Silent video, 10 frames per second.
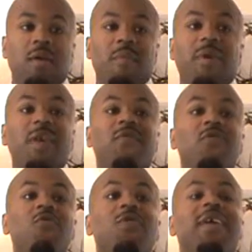But if
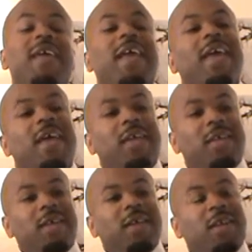
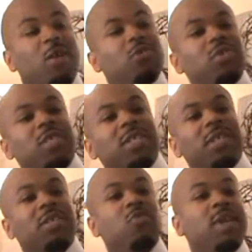the closer
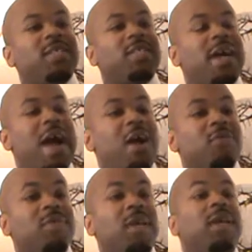you get to the
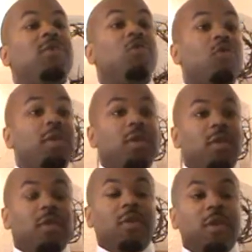house,
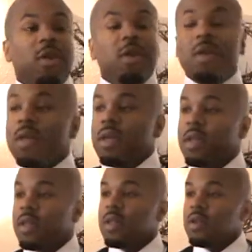
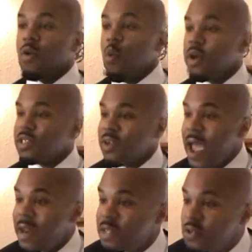the worse your
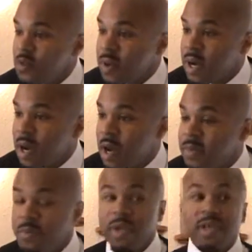attitude
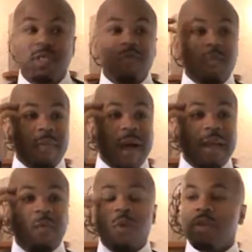becomes, because you're
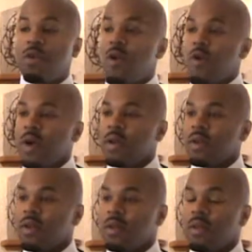reminded where you're going,
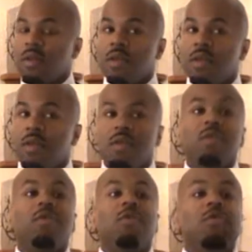
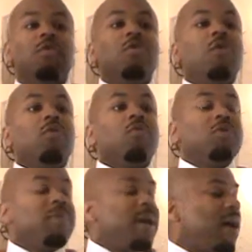you're going to
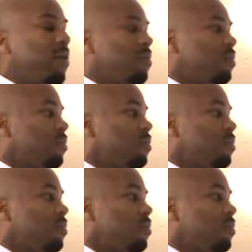lose the battle.